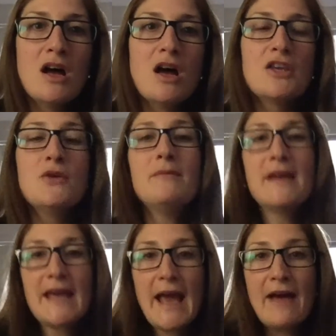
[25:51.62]
You and
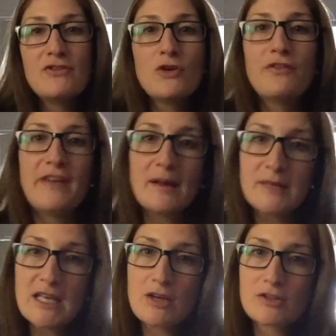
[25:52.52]
Mick have no
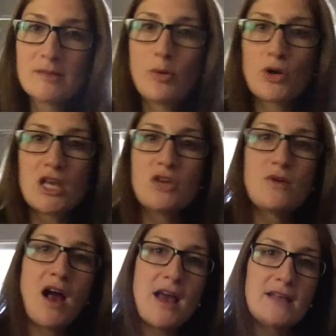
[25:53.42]
family here supporting you
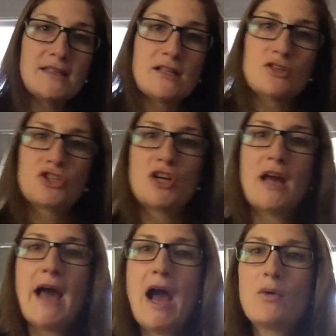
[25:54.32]
guys in
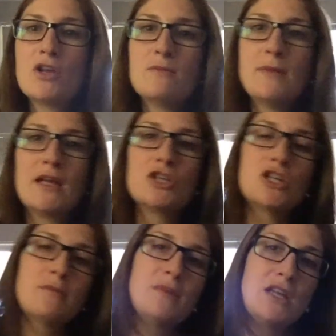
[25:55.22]
Australia. How are you
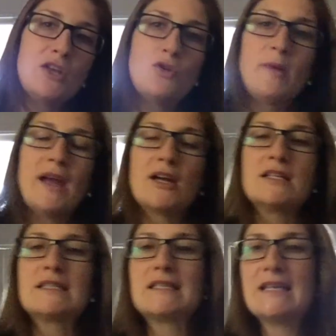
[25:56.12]
managing being new
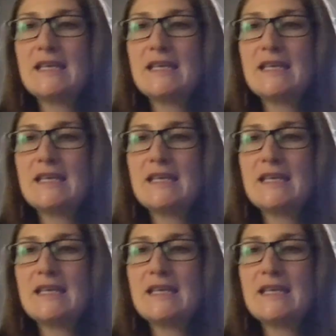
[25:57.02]
parents?